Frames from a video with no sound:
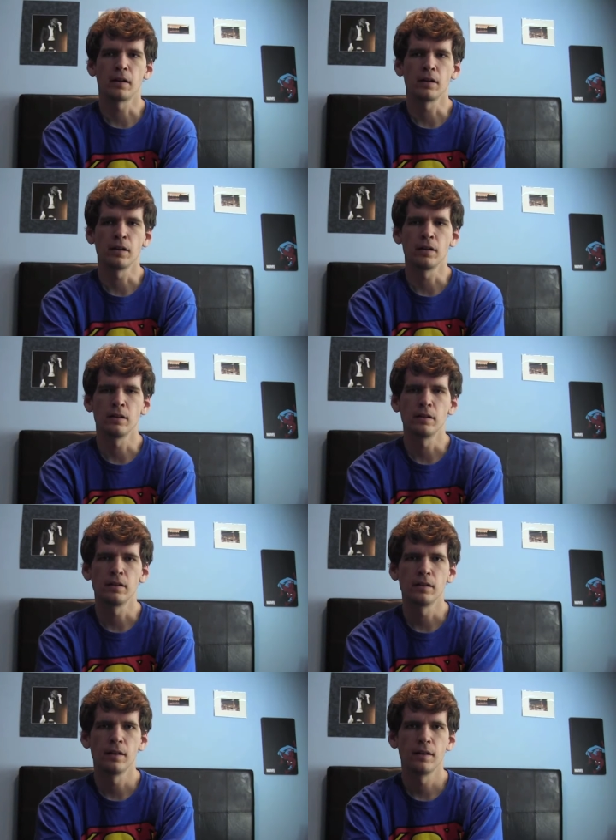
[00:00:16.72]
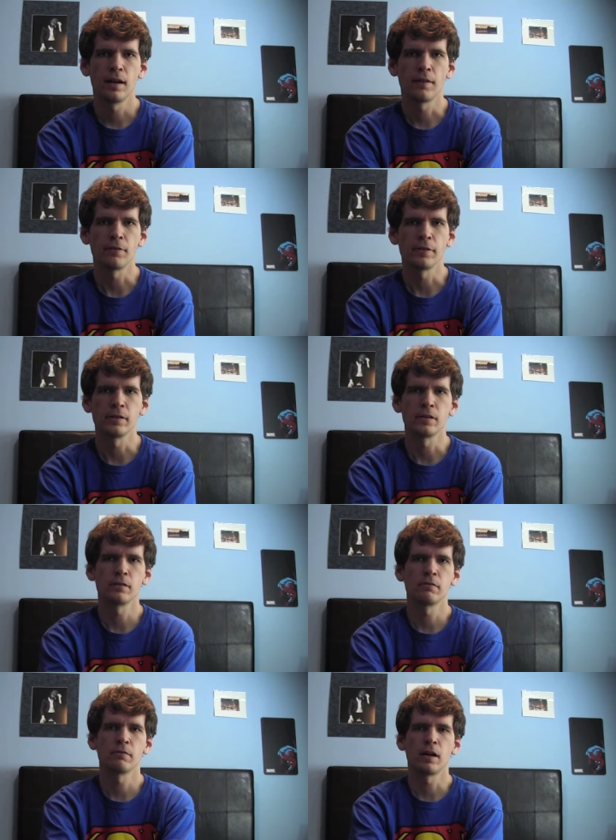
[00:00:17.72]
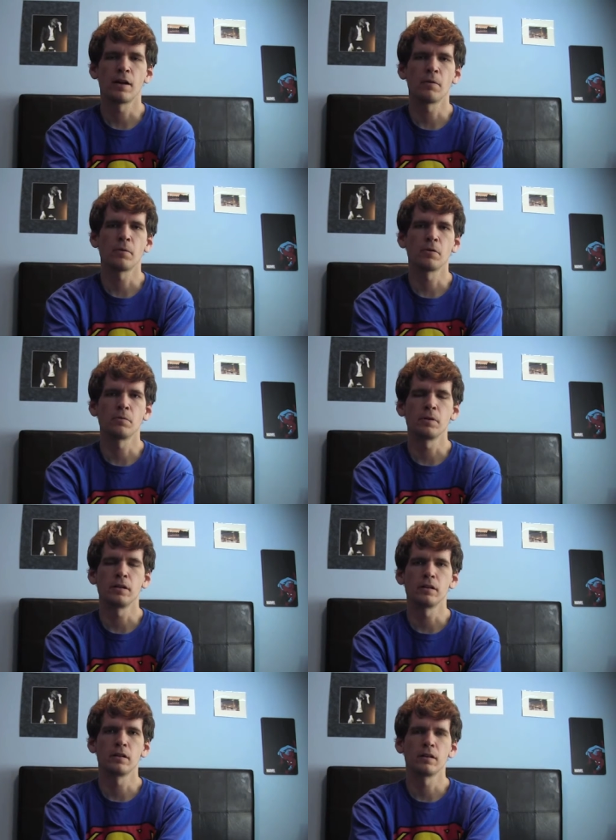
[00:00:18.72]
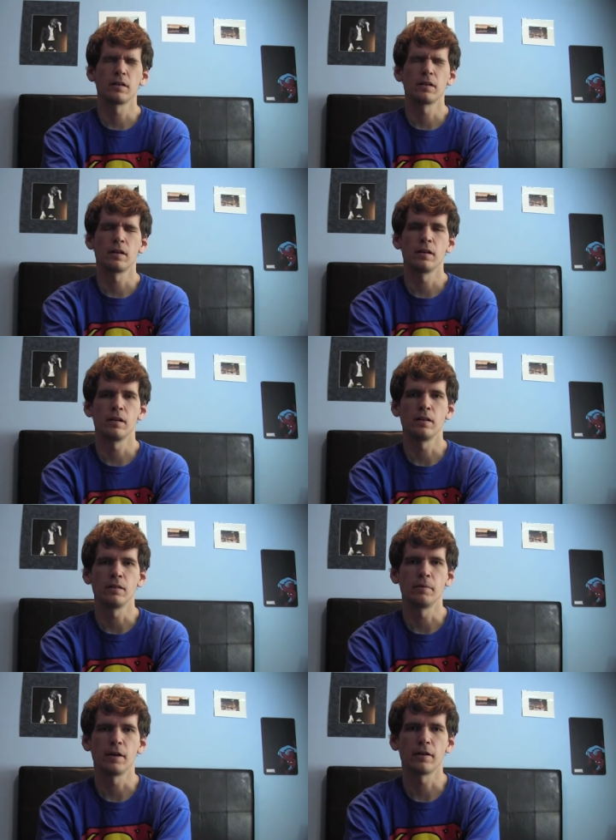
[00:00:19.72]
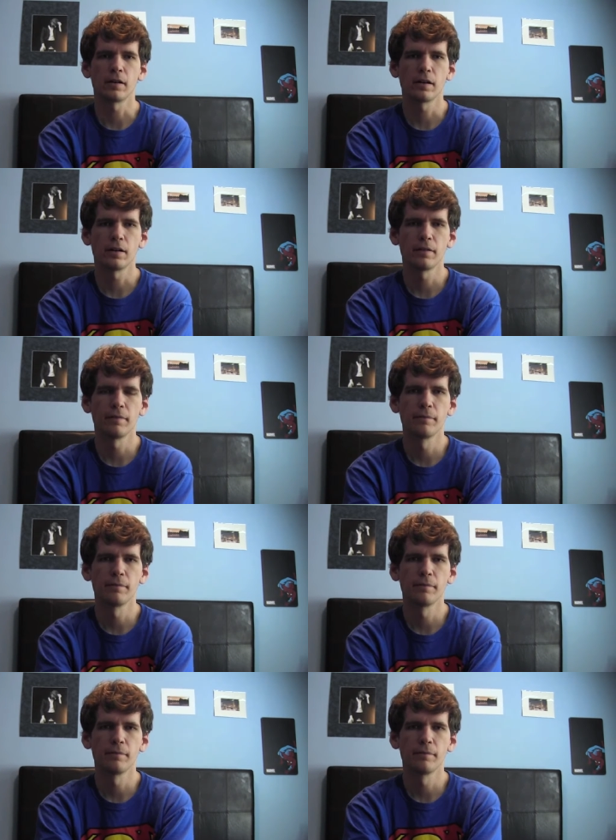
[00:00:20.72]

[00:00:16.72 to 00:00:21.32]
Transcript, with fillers: again after this terrible week in America.